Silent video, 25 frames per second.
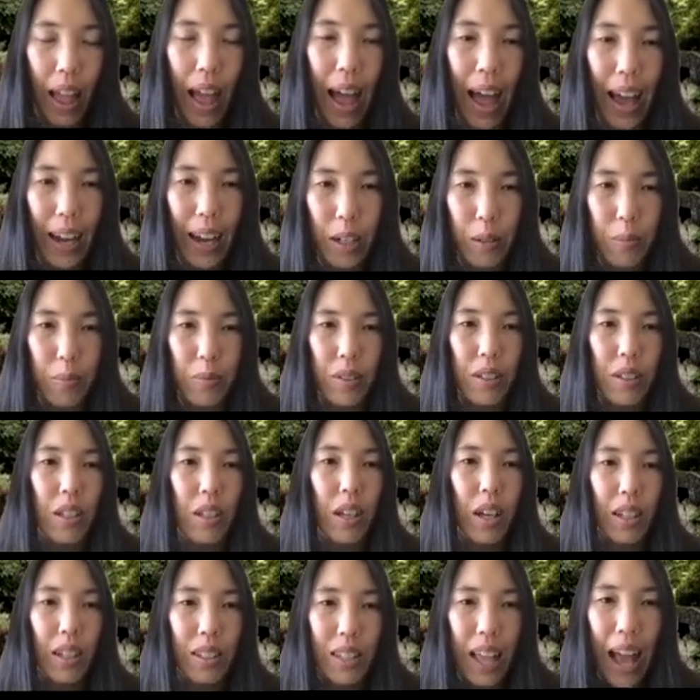atoms
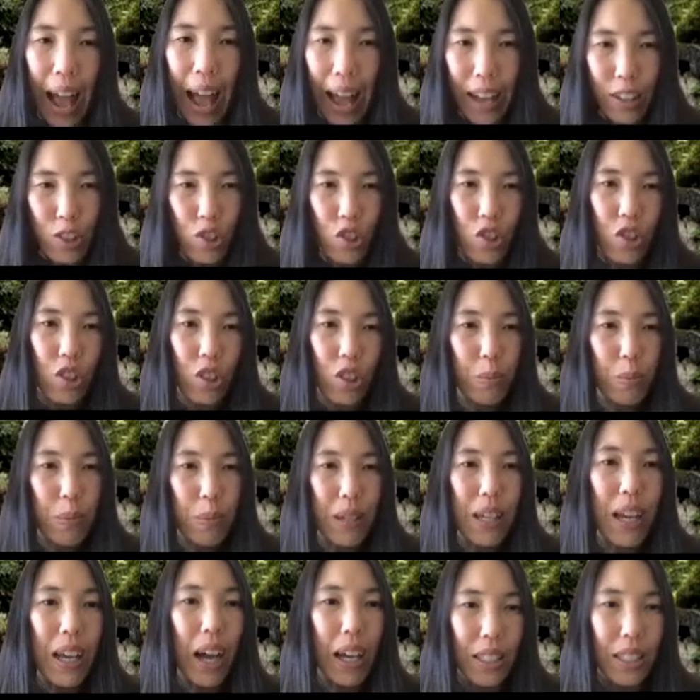attached
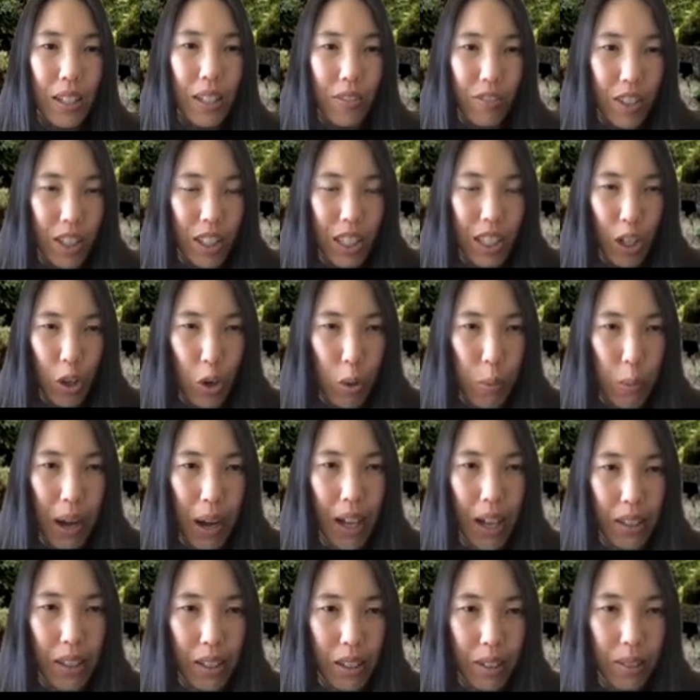because of the single
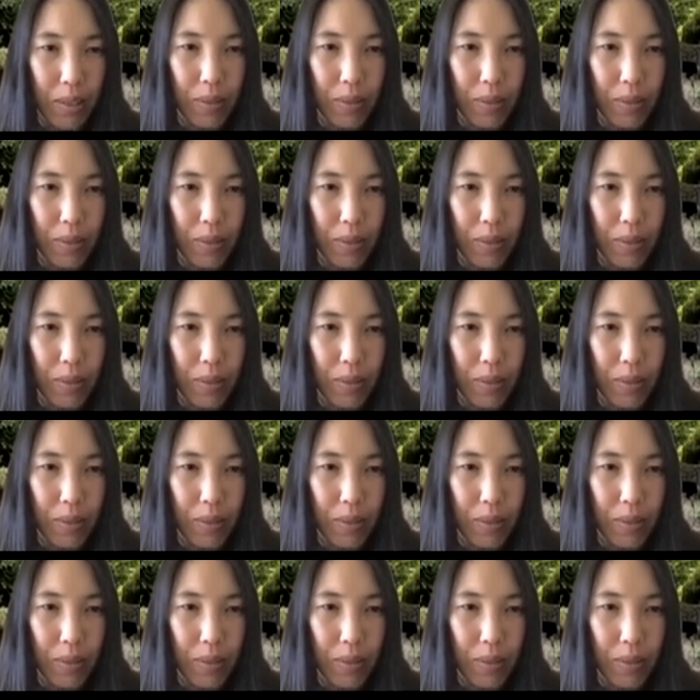bond.